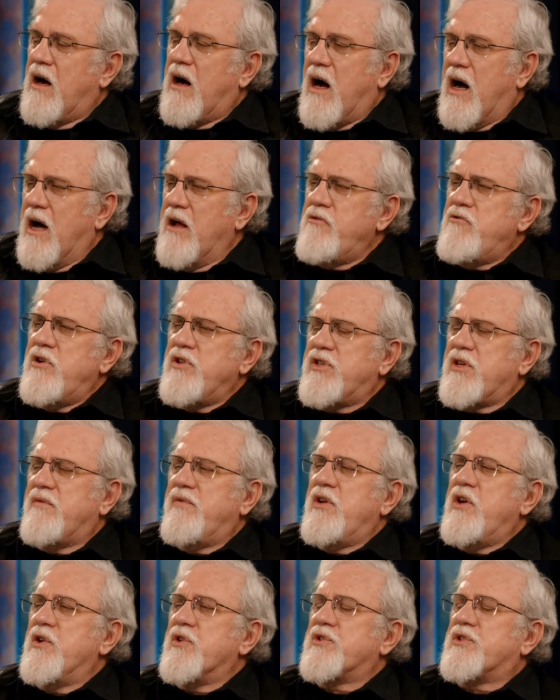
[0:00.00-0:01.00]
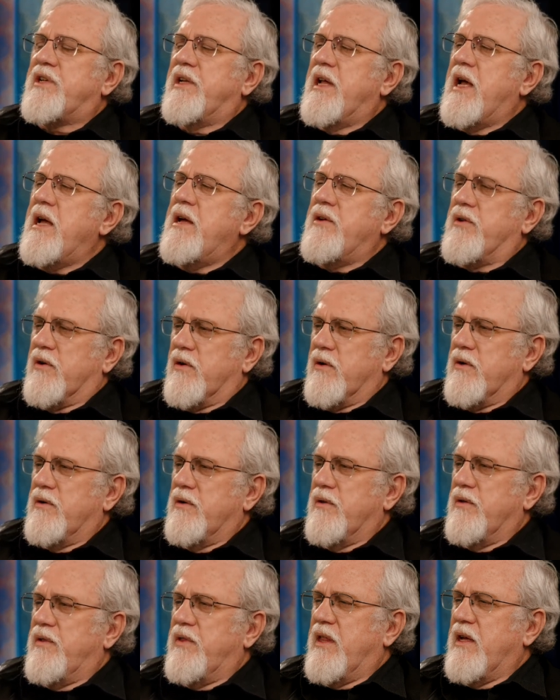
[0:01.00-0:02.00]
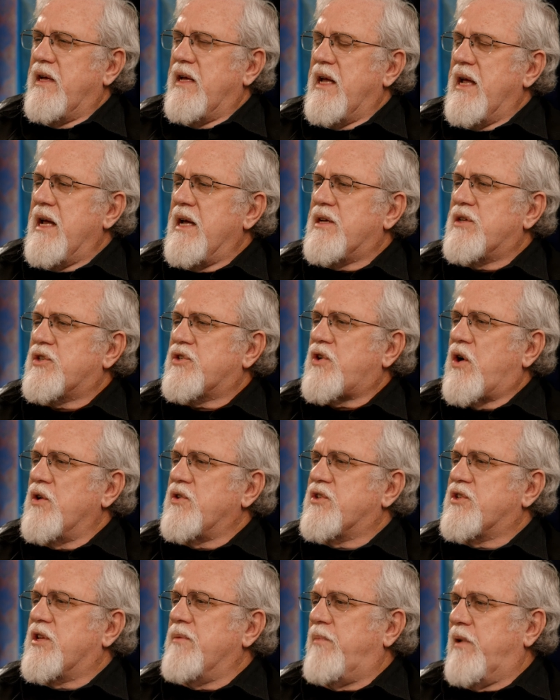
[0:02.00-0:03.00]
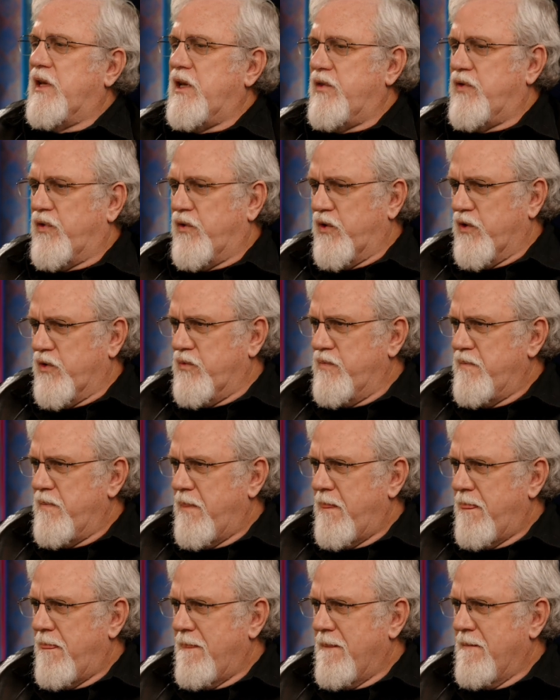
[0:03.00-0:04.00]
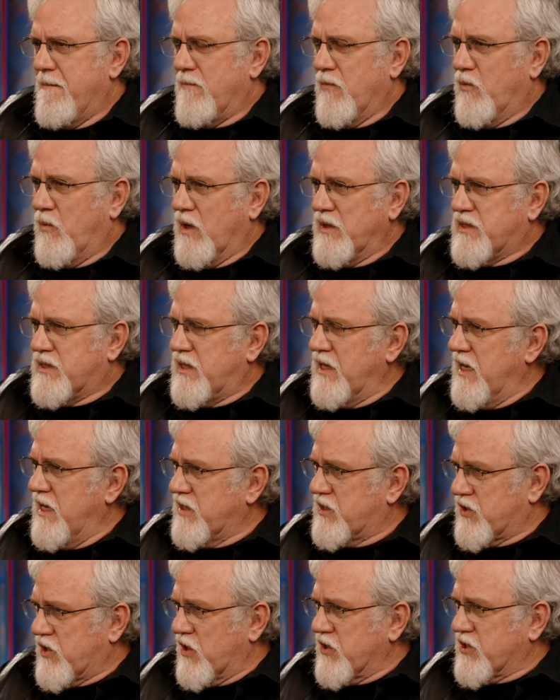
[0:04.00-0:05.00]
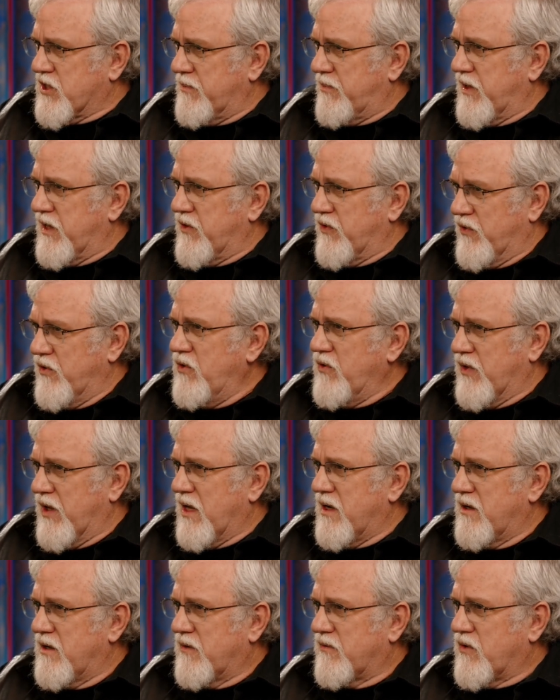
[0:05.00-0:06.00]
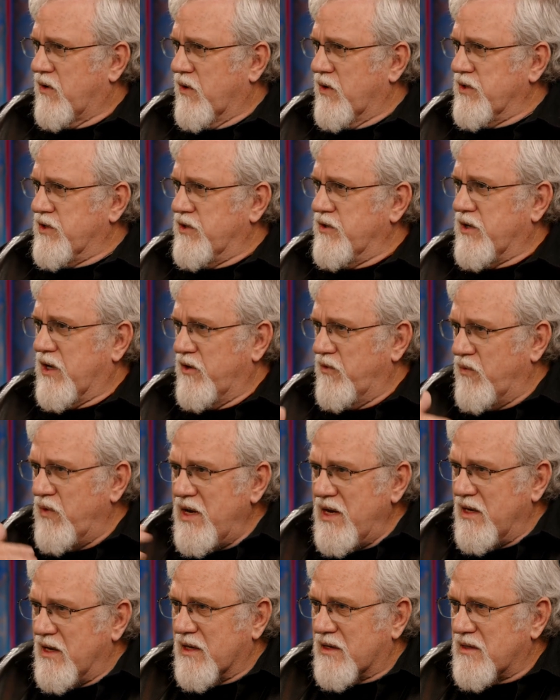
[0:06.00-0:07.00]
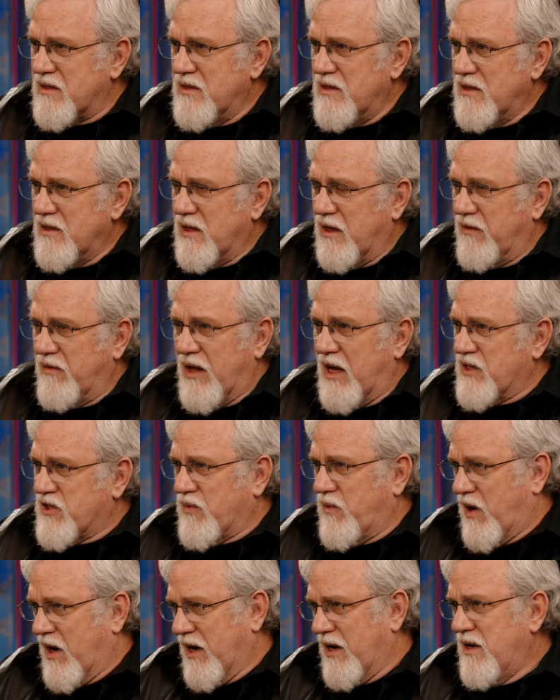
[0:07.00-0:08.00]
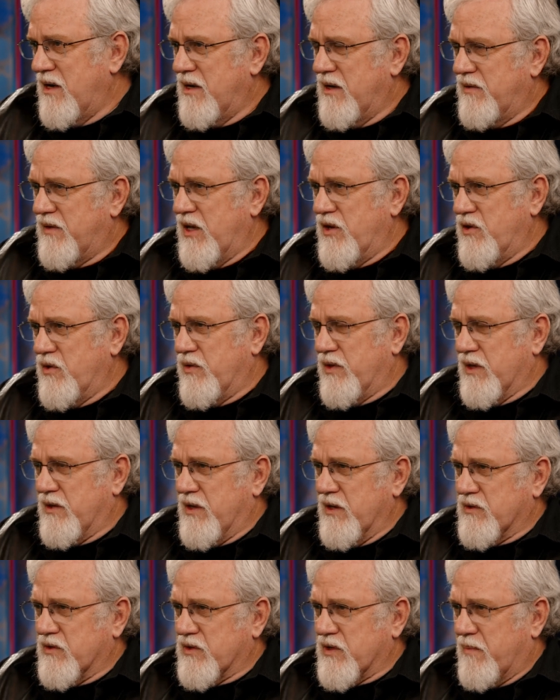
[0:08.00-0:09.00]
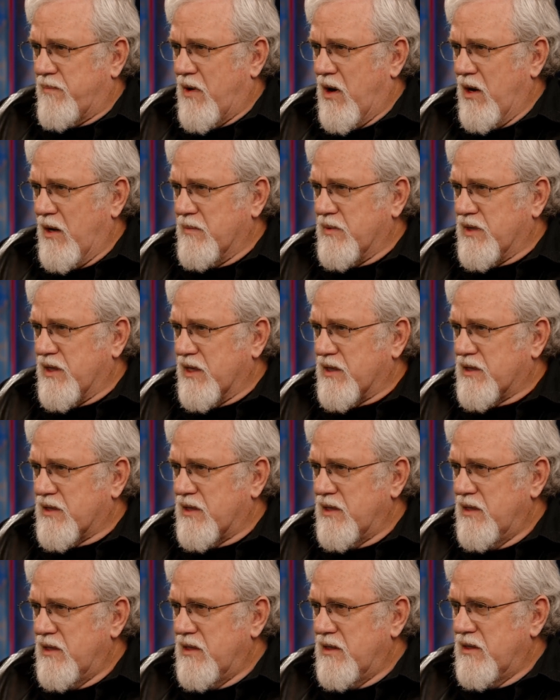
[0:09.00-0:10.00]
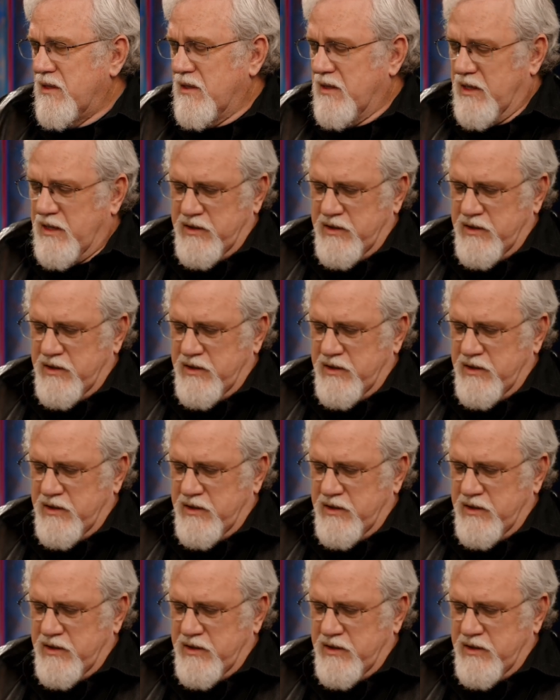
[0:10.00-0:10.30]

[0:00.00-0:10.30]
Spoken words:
Hundreds of years later, the ink starts to bleed through. Once the ink starts to bleed through, then, of course, you can read it. And that's why they knew that this was a palimpsest. Mm-hmm.